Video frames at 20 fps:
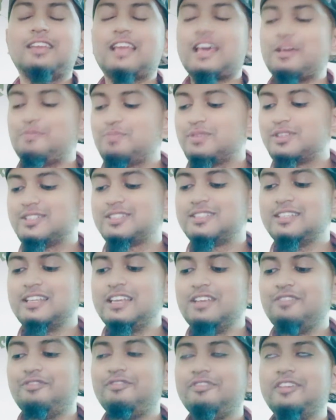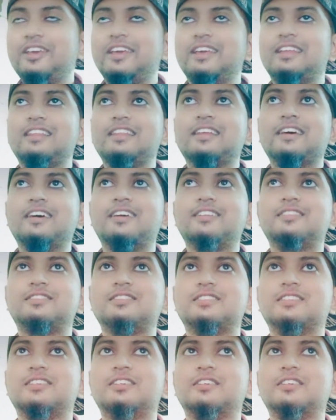I personally feel that